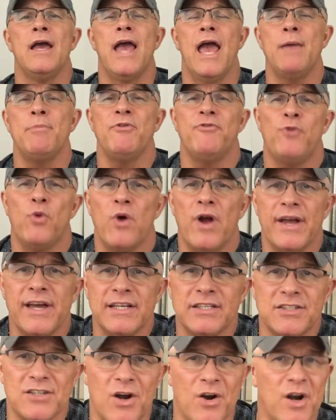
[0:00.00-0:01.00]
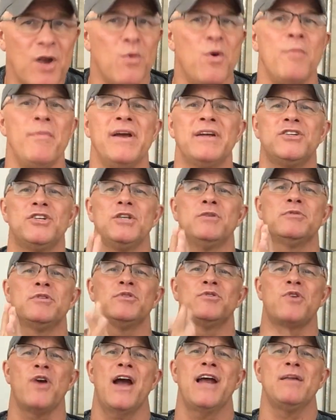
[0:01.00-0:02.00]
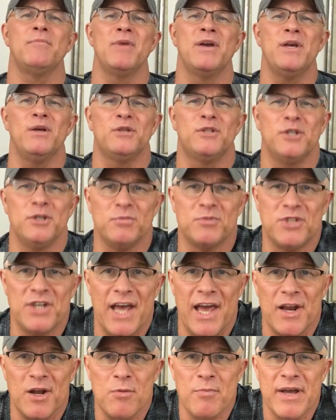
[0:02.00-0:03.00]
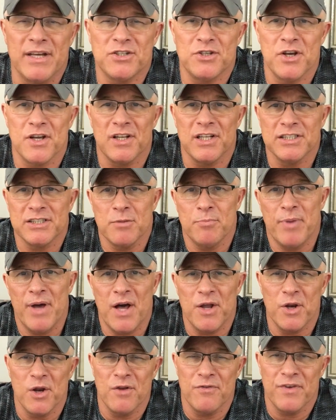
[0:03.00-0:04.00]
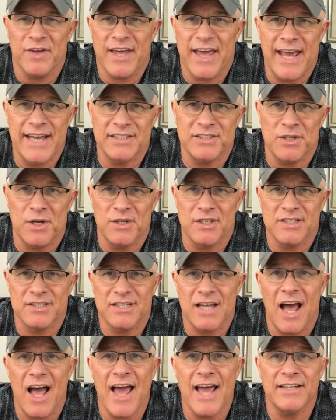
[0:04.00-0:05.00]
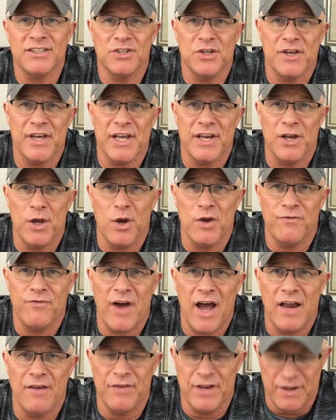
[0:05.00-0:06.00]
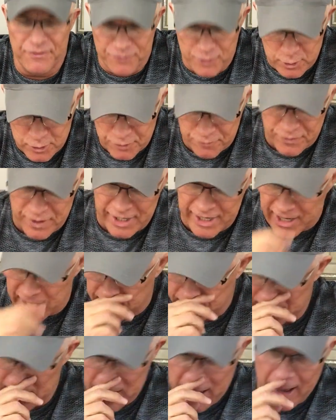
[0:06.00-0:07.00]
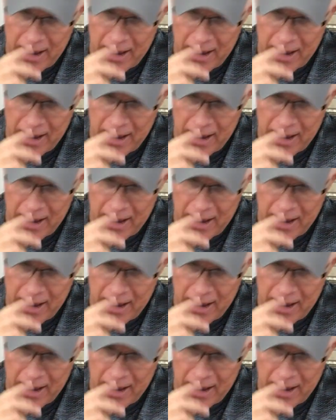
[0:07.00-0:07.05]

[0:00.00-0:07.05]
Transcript: Hey, before I get started, I wanna make sure you subscribe to my YouTube channel. Make sure you click the bell notification on the side so you get notified of any future videos.